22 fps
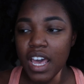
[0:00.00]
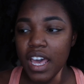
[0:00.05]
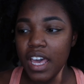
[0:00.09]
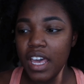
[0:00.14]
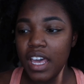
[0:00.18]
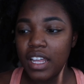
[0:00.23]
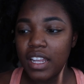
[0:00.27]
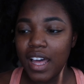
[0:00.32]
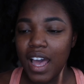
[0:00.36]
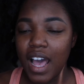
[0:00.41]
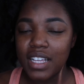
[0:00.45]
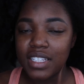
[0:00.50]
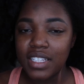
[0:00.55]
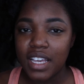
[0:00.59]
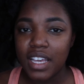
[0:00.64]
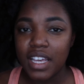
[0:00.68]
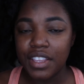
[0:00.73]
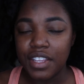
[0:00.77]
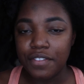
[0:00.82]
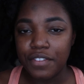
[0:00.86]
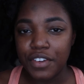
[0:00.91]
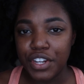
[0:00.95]
And like I
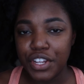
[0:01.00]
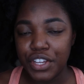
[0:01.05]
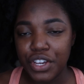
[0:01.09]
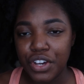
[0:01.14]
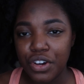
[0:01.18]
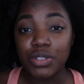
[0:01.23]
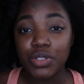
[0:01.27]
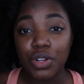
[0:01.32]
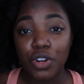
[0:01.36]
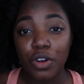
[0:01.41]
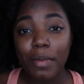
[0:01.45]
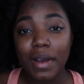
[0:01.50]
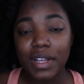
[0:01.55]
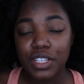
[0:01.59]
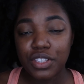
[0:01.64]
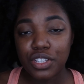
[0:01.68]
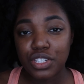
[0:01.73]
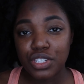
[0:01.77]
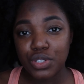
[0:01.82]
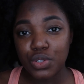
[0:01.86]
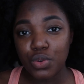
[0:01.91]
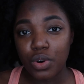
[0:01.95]
said in the video, I was gonna go back to
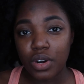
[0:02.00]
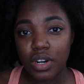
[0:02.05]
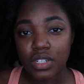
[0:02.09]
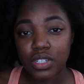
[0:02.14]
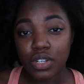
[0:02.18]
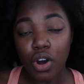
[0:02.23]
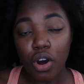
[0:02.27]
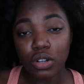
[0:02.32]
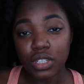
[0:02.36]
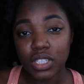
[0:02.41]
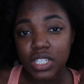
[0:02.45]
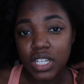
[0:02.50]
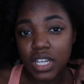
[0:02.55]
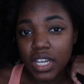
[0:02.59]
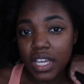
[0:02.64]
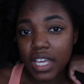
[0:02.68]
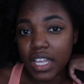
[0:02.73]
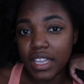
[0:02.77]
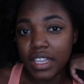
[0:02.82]
the store to Ulta,